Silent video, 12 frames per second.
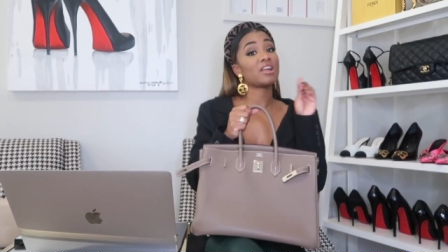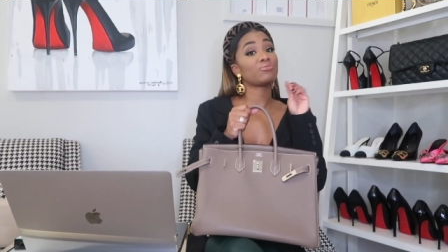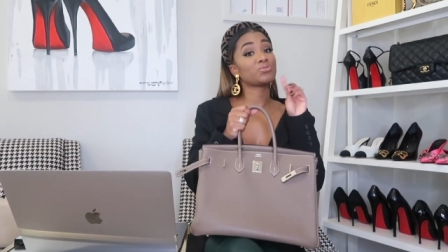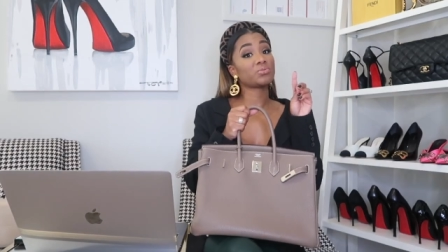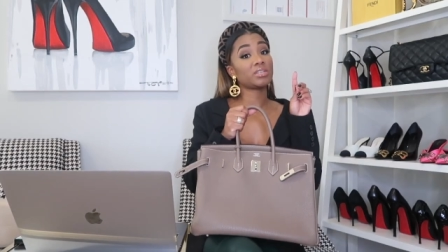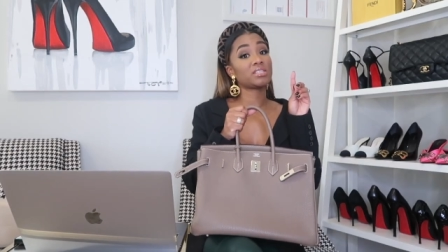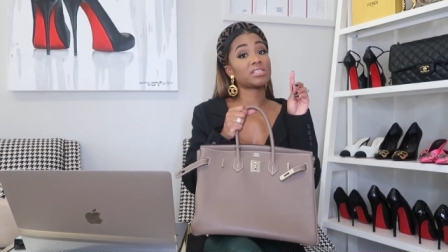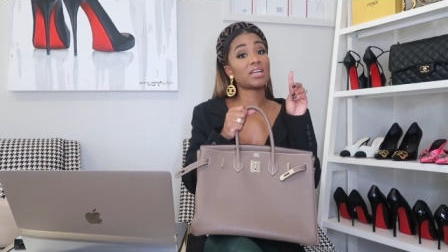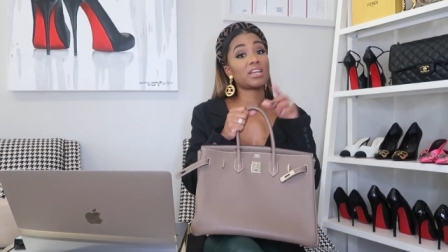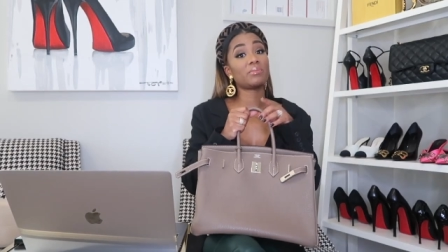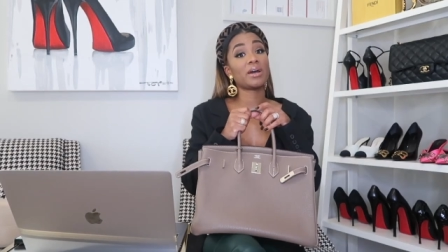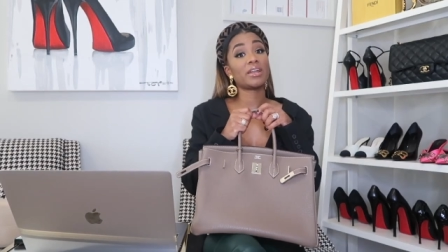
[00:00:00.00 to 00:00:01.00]
I was really
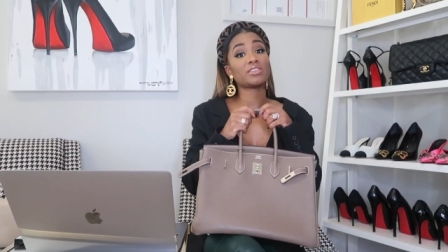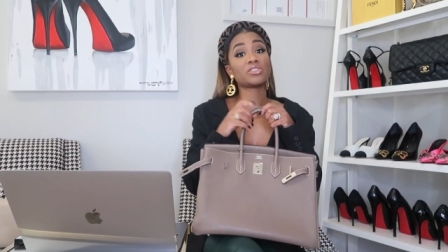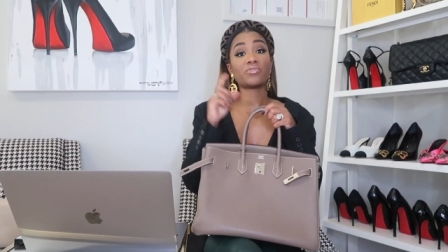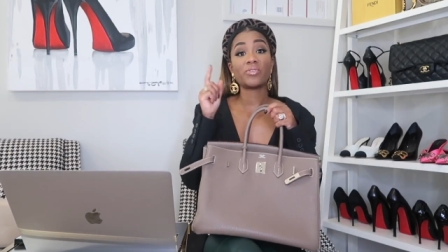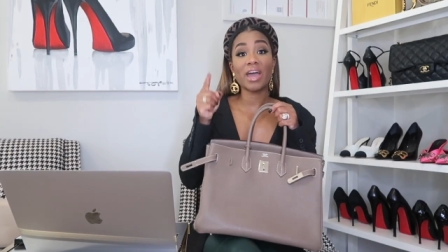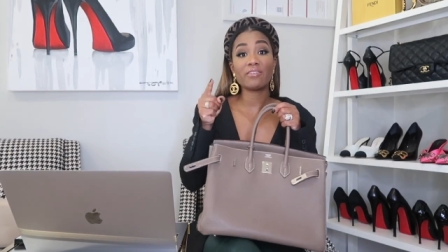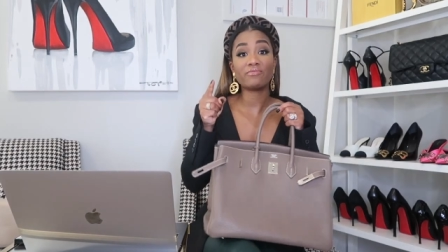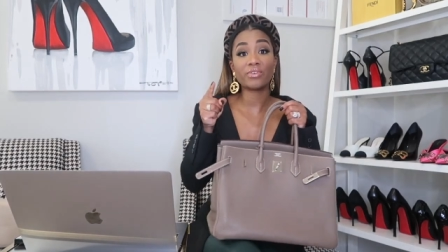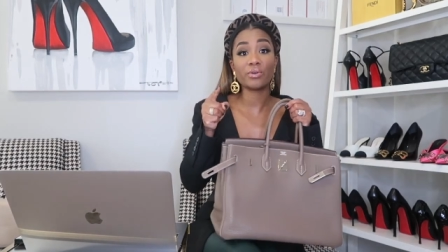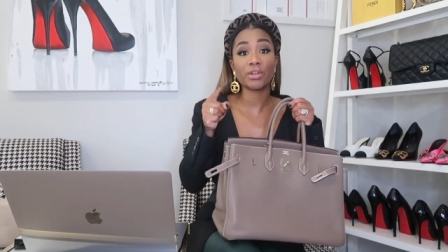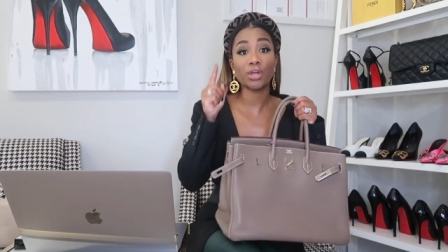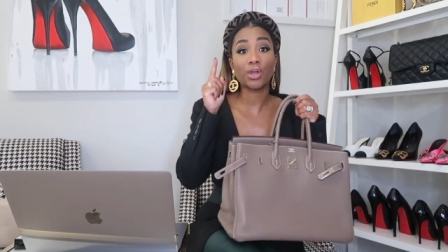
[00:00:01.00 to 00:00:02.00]
excited about it. So if you haven't
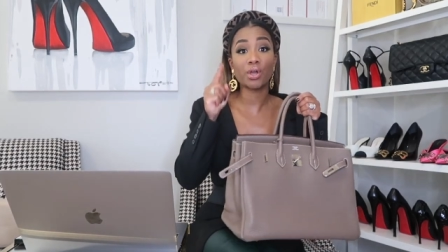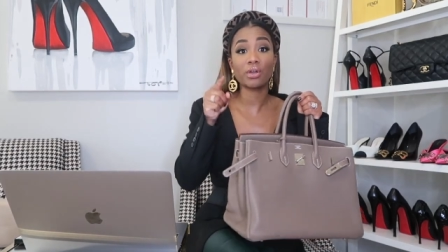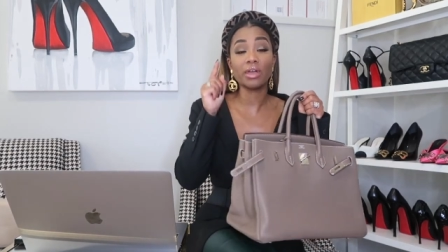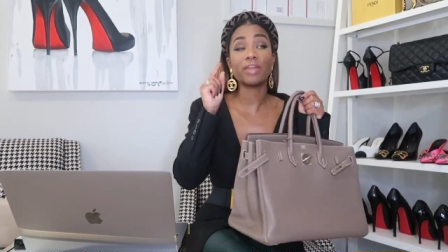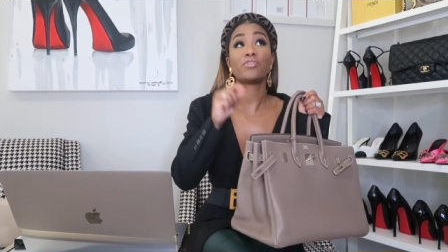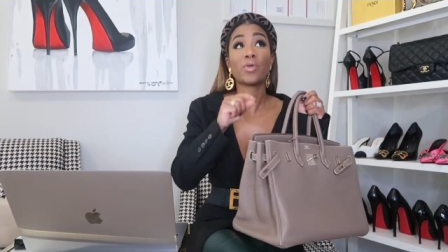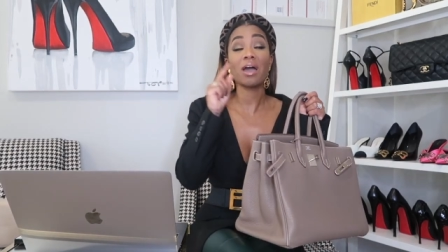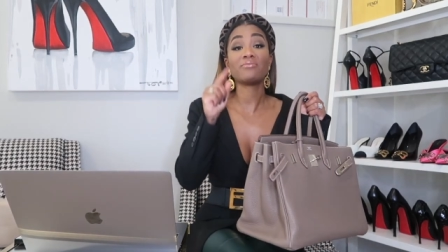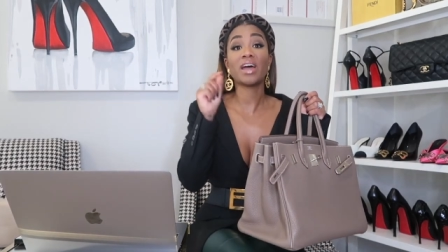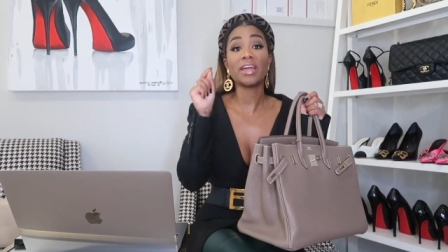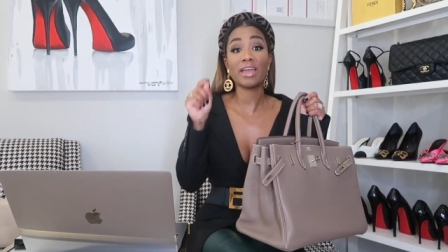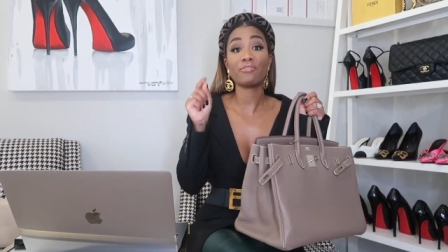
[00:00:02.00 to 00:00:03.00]
voted, if you have
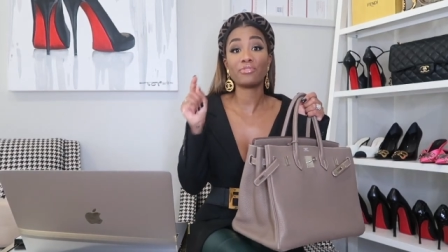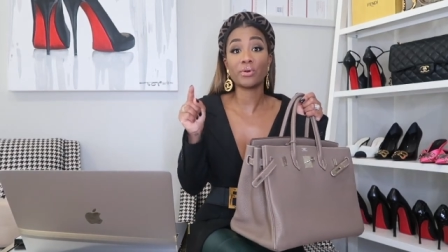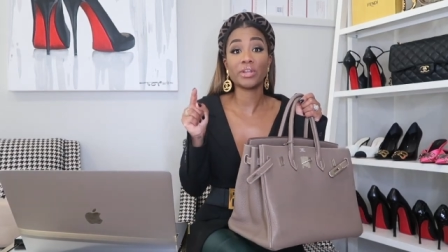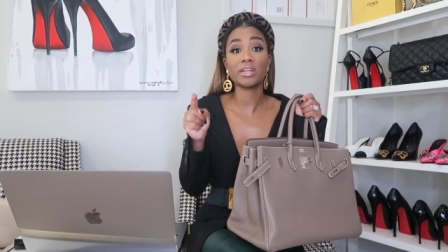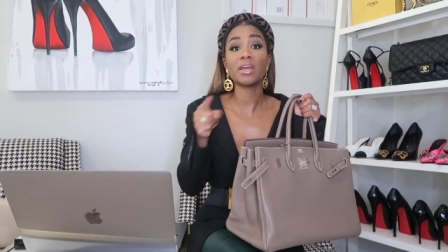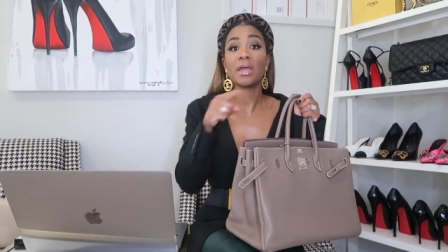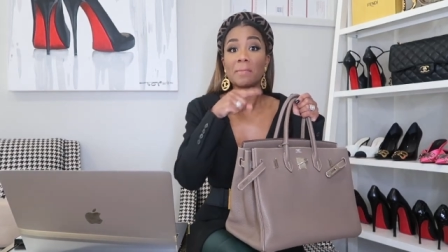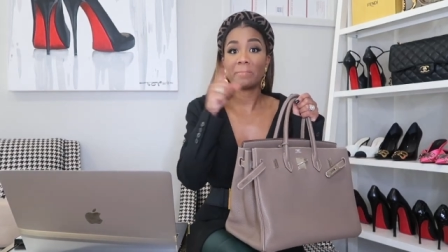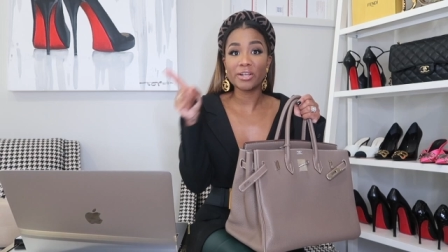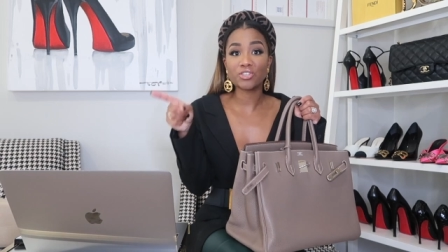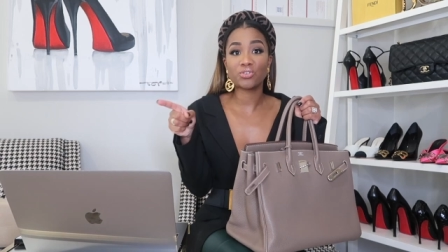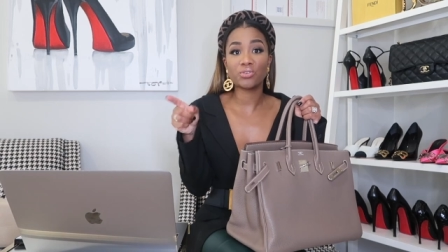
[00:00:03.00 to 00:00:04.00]
not yet voted,
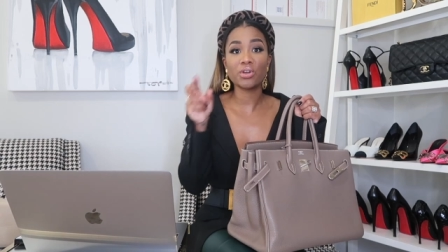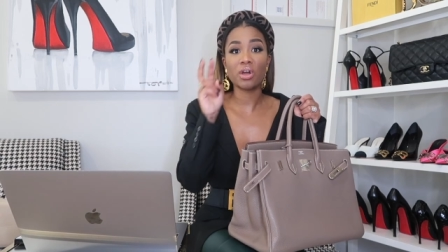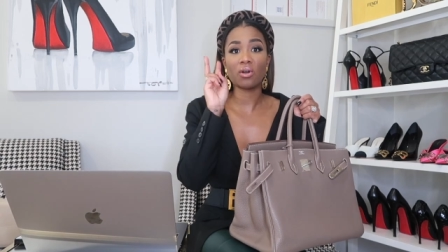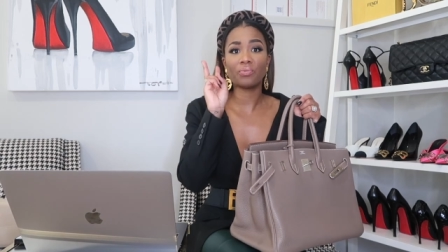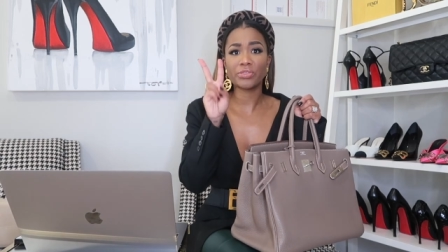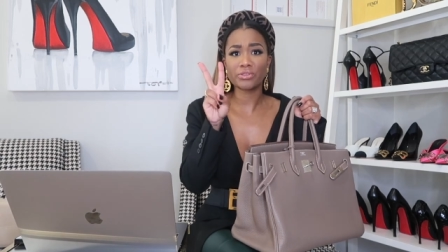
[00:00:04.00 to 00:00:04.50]
make sure you go.